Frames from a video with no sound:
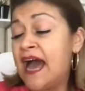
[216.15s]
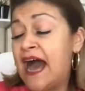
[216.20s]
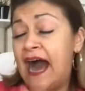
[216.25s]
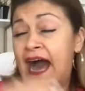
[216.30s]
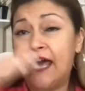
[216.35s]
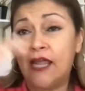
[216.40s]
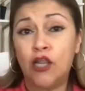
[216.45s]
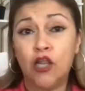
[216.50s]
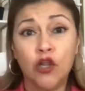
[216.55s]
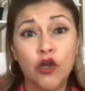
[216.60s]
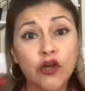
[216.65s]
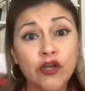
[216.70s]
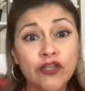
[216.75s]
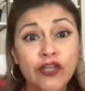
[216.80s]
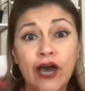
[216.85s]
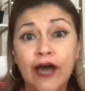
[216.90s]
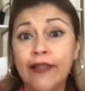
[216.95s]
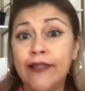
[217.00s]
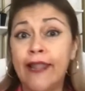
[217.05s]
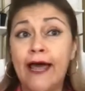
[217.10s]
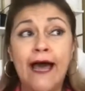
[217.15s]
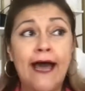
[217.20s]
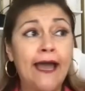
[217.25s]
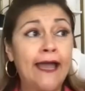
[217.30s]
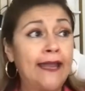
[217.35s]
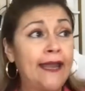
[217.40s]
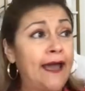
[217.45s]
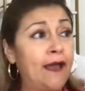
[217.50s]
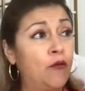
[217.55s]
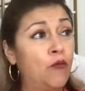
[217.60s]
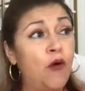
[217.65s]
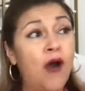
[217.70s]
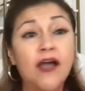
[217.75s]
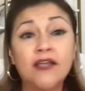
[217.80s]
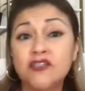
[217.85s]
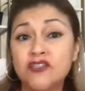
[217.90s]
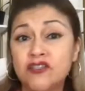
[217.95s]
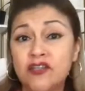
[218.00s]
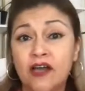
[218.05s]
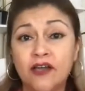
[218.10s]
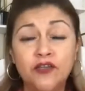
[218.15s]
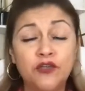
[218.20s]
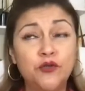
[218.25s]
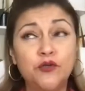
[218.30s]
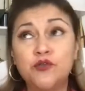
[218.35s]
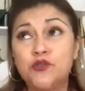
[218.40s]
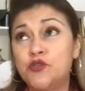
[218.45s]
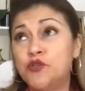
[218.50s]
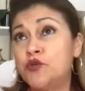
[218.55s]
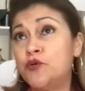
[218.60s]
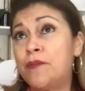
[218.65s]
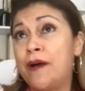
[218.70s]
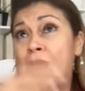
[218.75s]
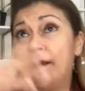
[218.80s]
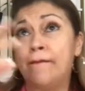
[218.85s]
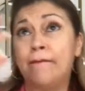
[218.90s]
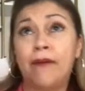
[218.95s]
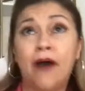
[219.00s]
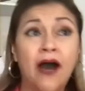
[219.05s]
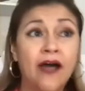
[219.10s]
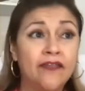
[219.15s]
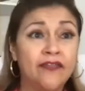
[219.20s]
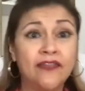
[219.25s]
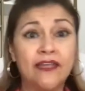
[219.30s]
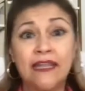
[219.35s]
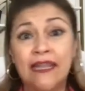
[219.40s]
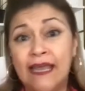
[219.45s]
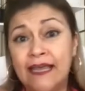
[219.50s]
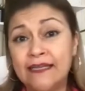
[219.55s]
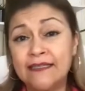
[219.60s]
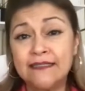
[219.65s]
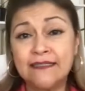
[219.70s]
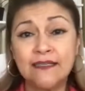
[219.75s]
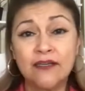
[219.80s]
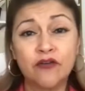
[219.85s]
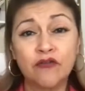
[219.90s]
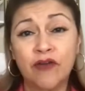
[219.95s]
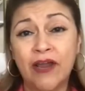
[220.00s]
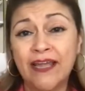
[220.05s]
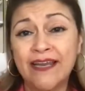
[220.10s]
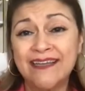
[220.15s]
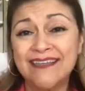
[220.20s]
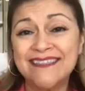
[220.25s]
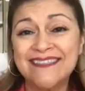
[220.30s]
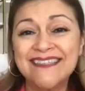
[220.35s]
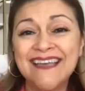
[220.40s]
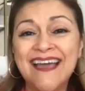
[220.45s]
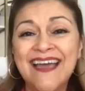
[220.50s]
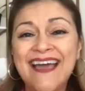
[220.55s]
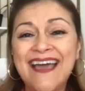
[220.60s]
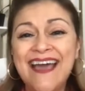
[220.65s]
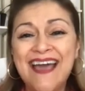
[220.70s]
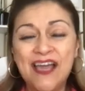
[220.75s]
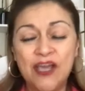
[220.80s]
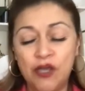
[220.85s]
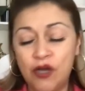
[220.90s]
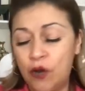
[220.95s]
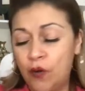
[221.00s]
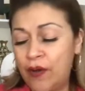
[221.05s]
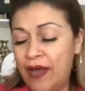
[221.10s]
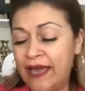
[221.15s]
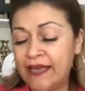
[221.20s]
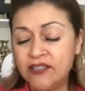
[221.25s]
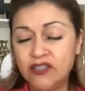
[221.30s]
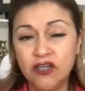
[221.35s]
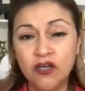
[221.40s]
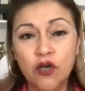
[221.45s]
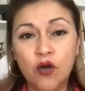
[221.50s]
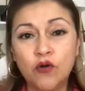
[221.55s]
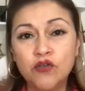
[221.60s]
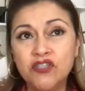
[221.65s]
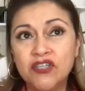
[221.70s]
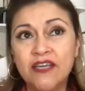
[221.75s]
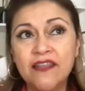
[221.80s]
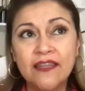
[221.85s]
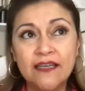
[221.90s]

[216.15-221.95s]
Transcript: I learned online, I watched on YouTube, I bought the latest and greatest, agent coaching.